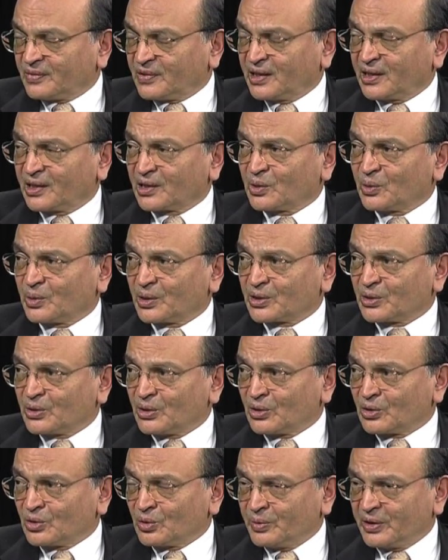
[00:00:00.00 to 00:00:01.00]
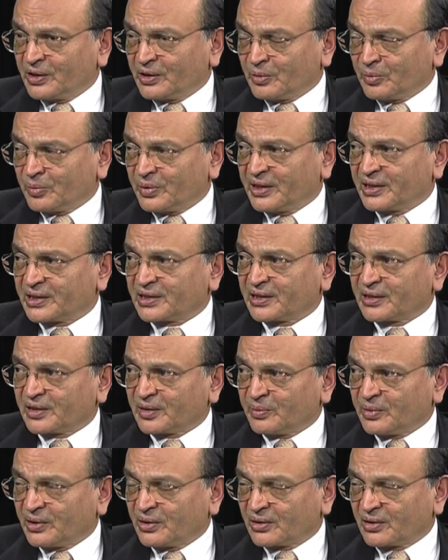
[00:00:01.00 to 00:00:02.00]
In other words, not to be complacent
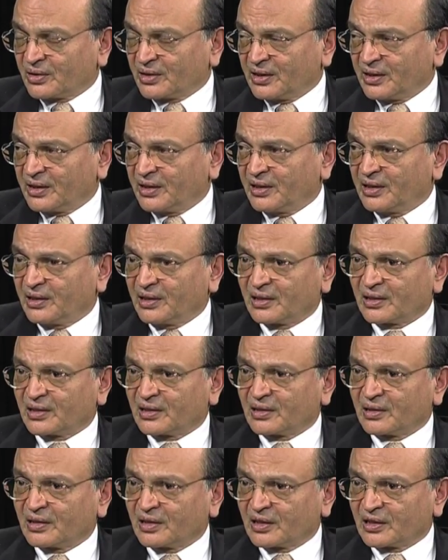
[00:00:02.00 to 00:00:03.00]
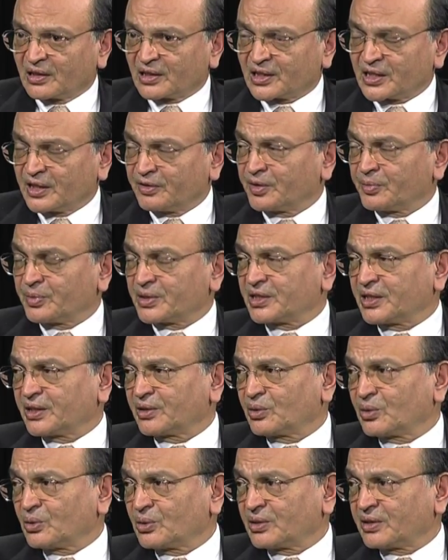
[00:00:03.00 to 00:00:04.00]
about the seven
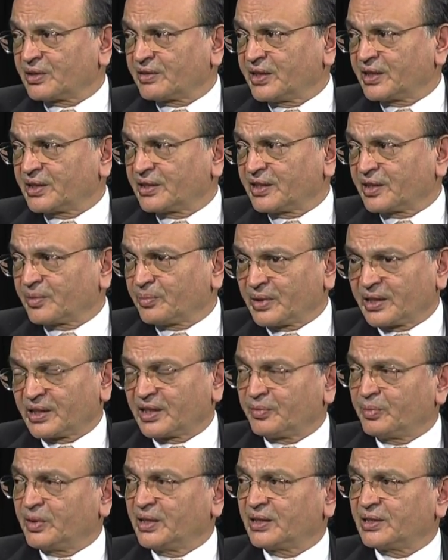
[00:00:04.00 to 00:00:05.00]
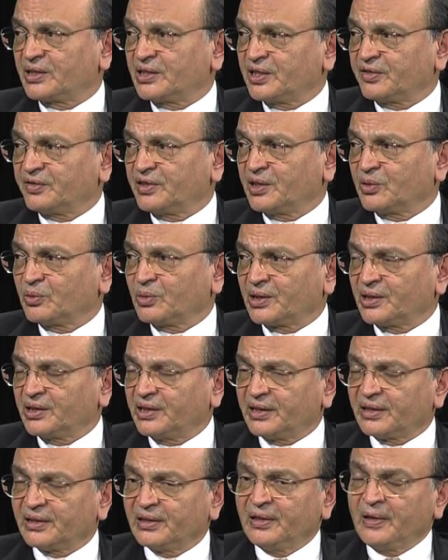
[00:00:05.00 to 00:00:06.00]
percent growth rate that might have been achieved in one
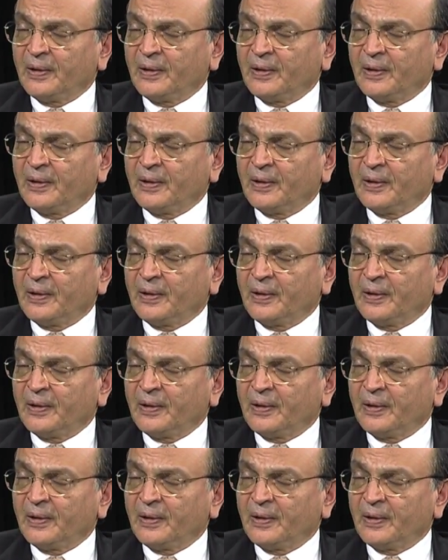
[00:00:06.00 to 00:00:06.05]
year,